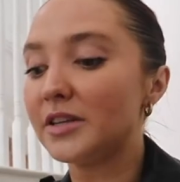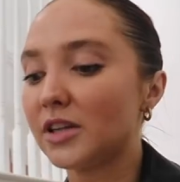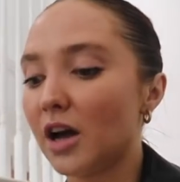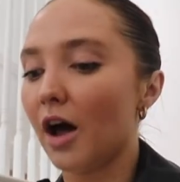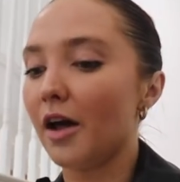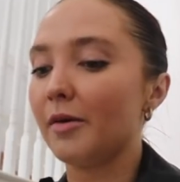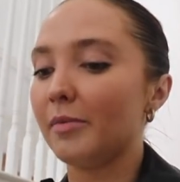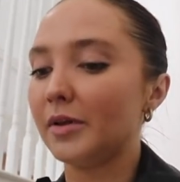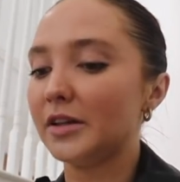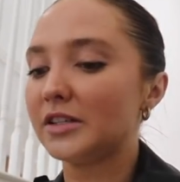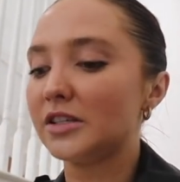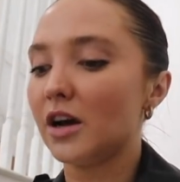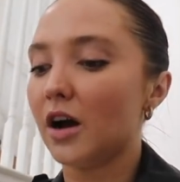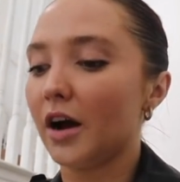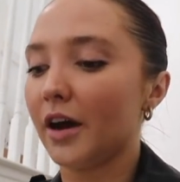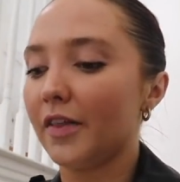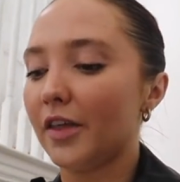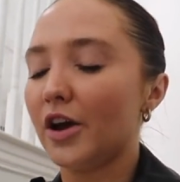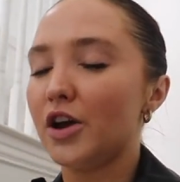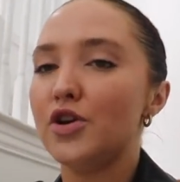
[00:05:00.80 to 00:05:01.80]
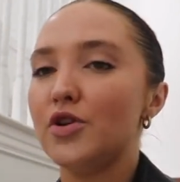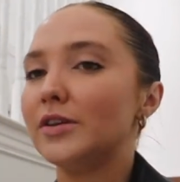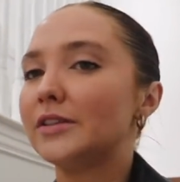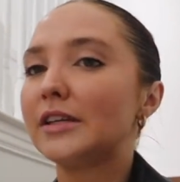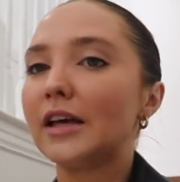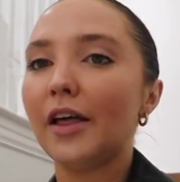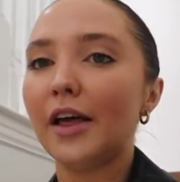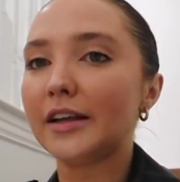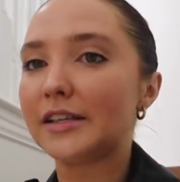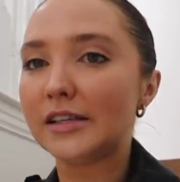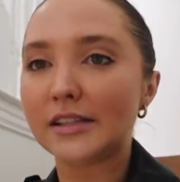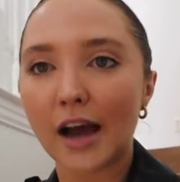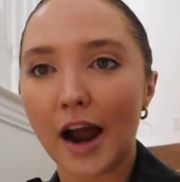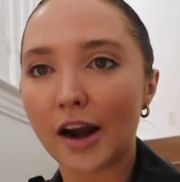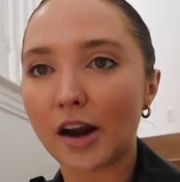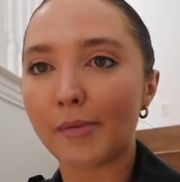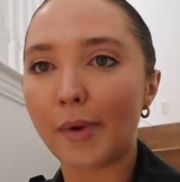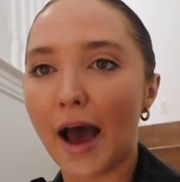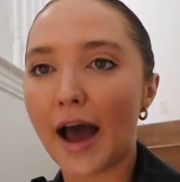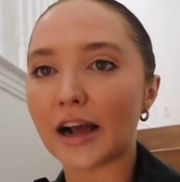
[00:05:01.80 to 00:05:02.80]
just got a Balenciaga there. You just get like
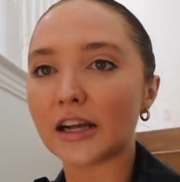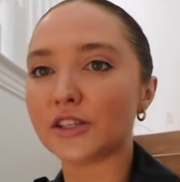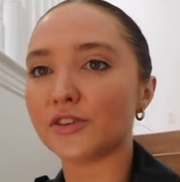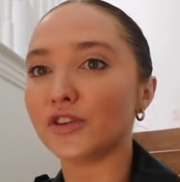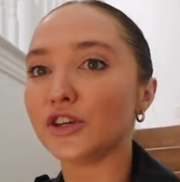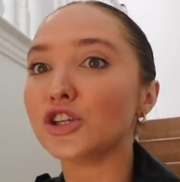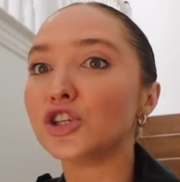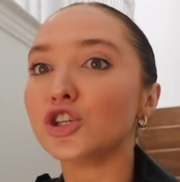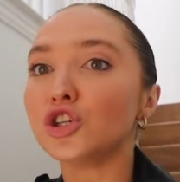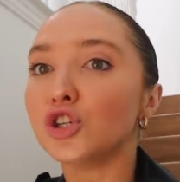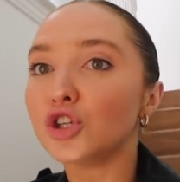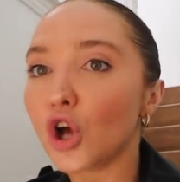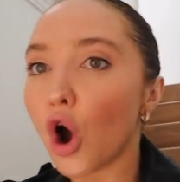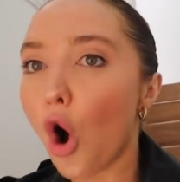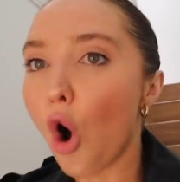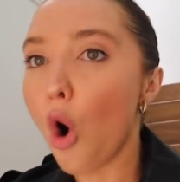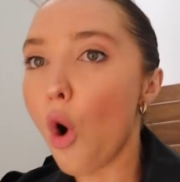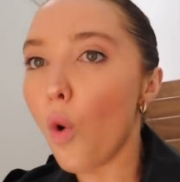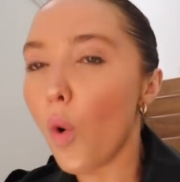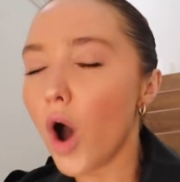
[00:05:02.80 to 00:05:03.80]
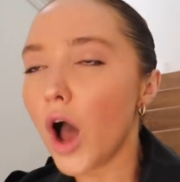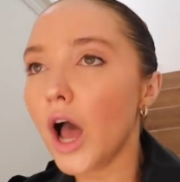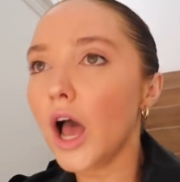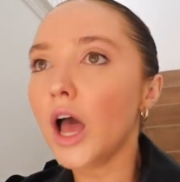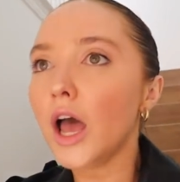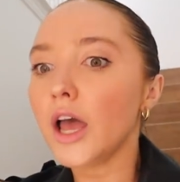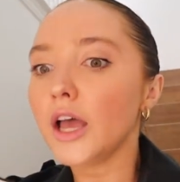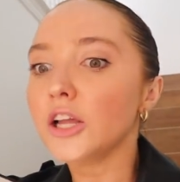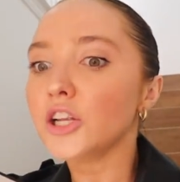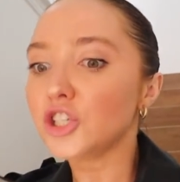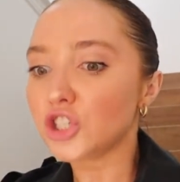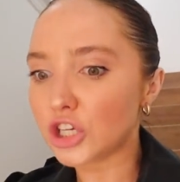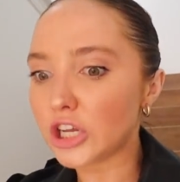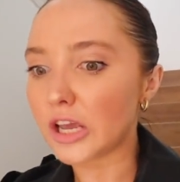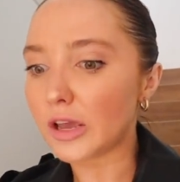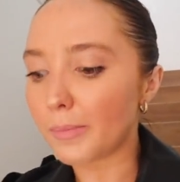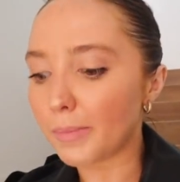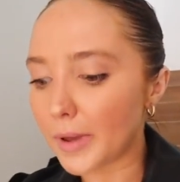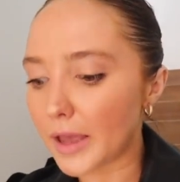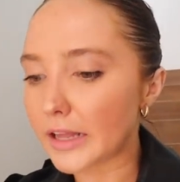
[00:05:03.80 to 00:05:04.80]
designer bags for so
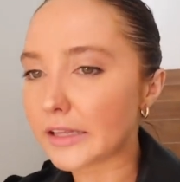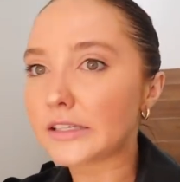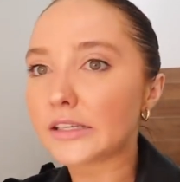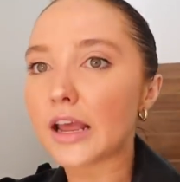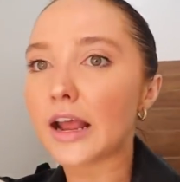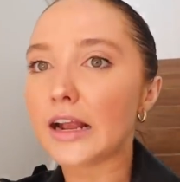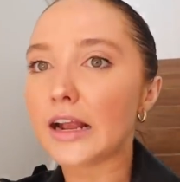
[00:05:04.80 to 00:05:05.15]
cheap. It's